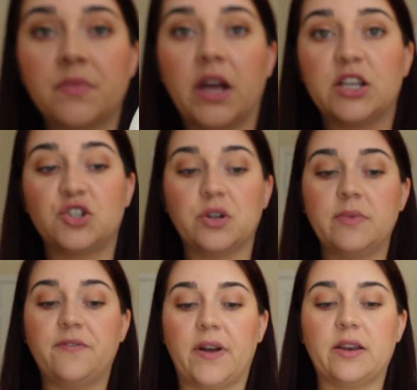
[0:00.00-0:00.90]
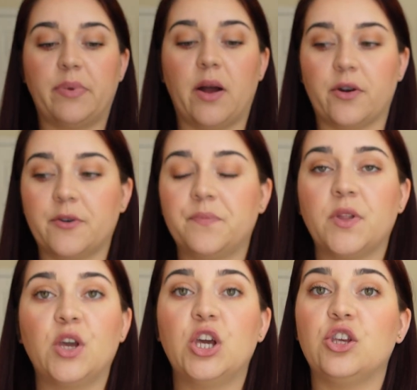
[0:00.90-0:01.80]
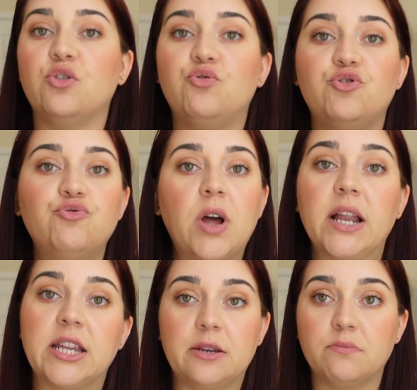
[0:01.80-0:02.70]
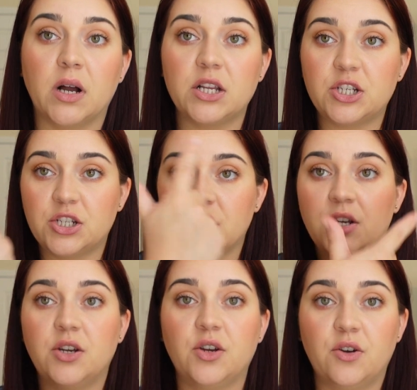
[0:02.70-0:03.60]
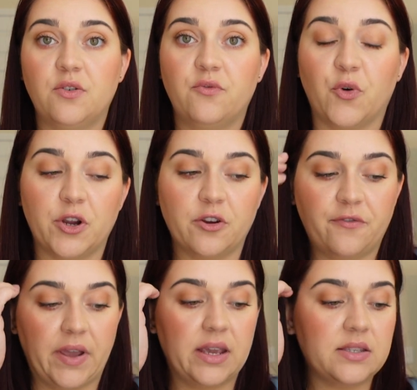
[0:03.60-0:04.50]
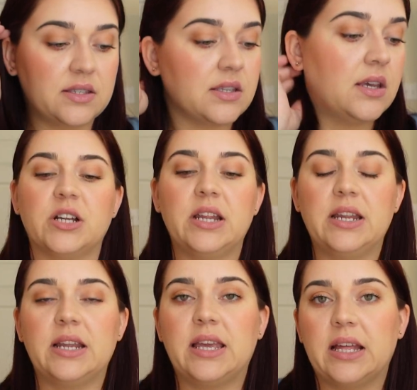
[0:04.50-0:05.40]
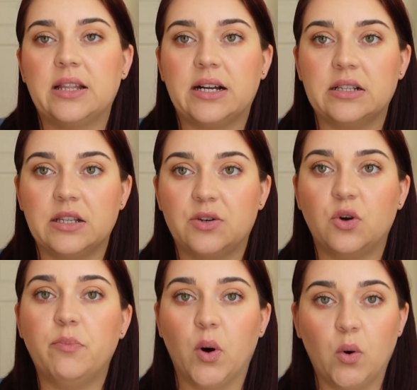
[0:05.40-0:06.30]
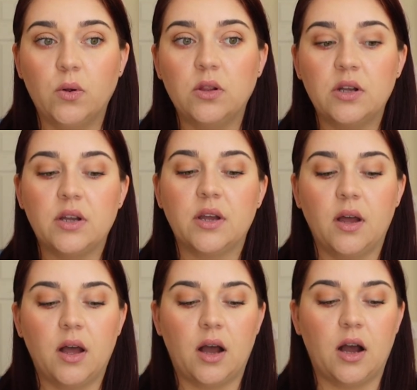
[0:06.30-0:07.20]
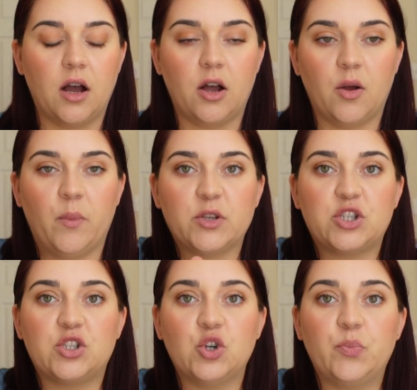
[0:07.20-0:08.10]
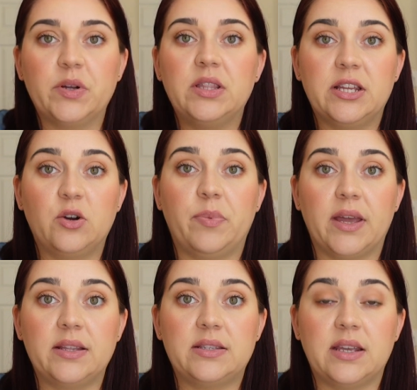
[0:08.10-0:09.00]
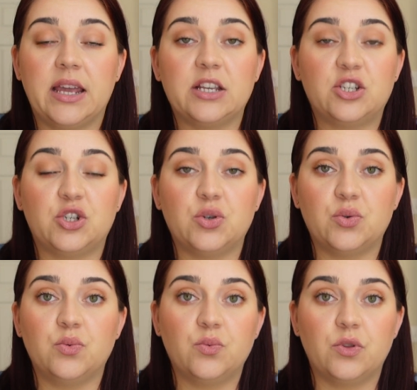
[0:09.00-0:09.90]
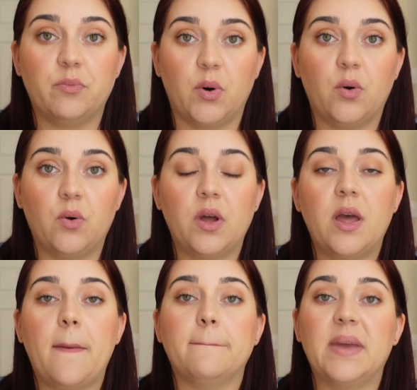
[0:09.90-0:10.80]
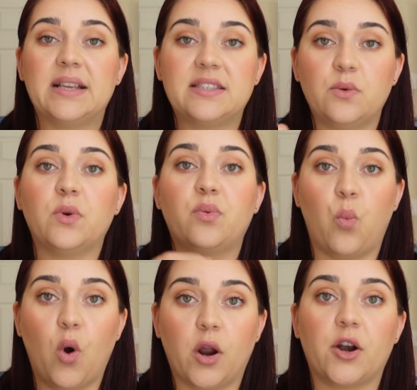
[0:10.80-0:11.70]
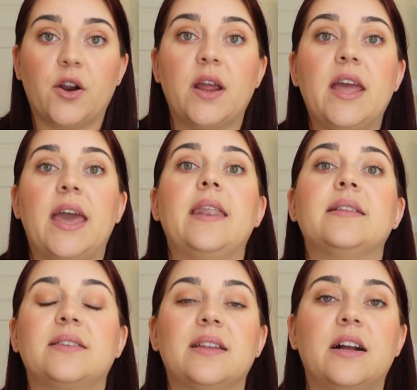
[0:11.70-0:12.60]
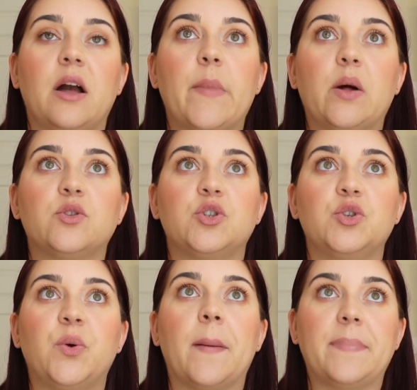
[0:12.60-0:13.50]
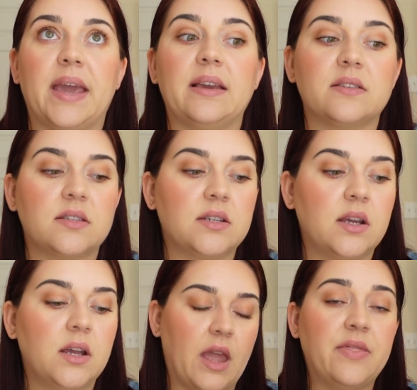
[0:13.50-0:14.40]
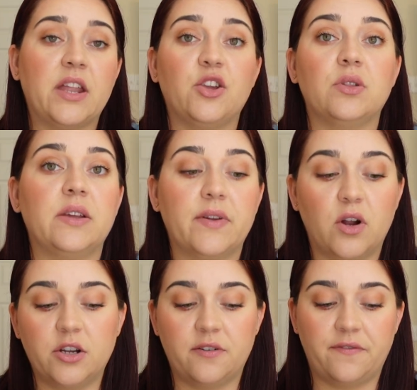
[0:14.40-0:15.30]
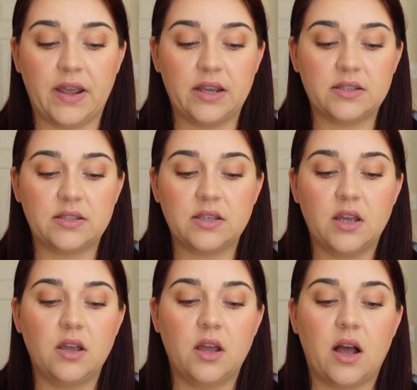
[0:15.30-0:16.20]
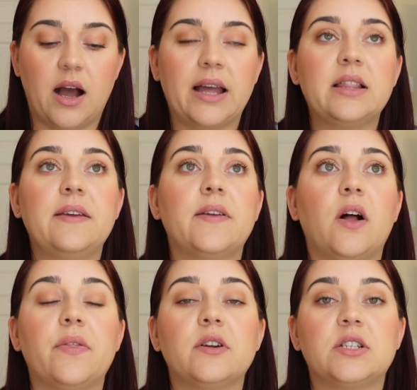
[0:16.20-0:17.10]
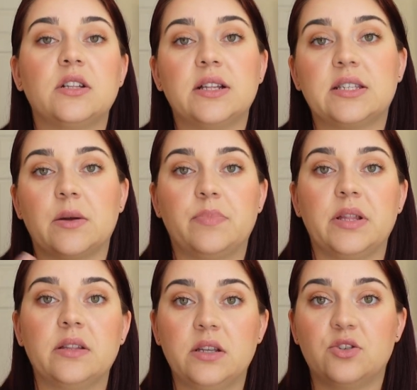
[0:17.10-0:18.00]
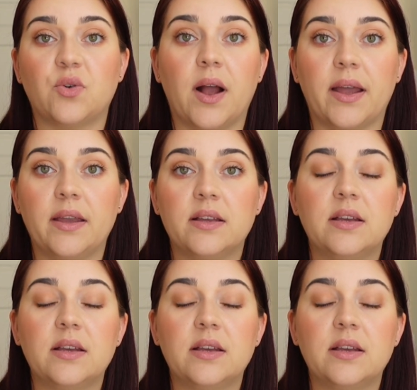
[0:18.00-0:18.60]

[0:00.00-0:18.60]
extremely fine powder. You do not need much for your face. You're gonna need to get like a little bowl, scoop a little bit into the bowl, mix it with water, and it's gonna come out to a paste. And then you leave it on your face. I leave it on there till it's completely dry.